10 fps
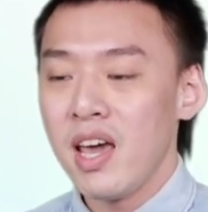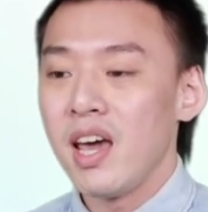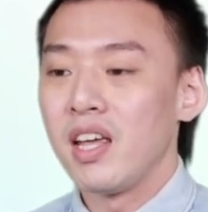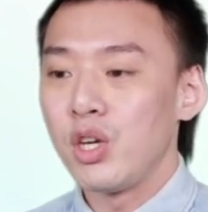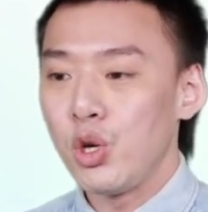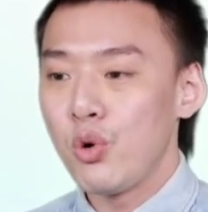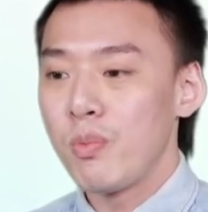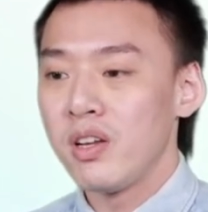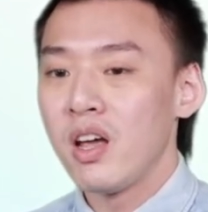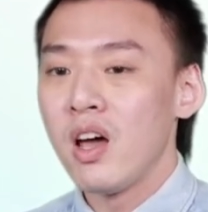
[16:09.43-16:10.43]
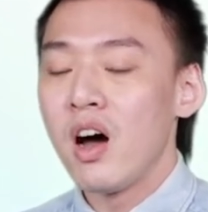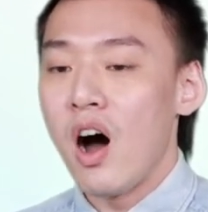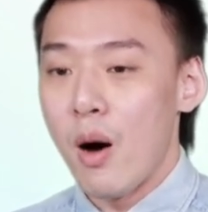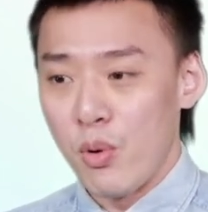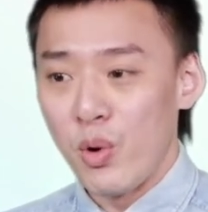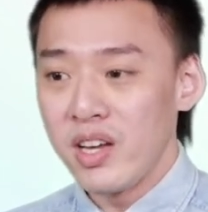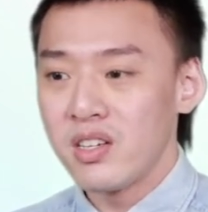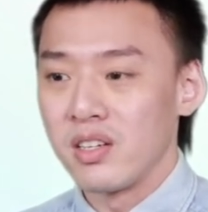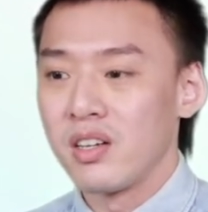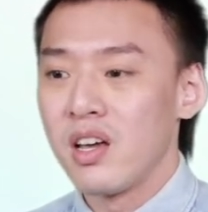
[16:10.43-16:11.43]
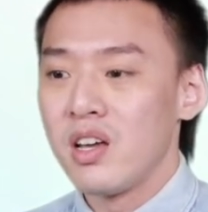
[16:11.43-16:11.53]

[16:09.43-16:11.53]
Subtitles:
and human operator.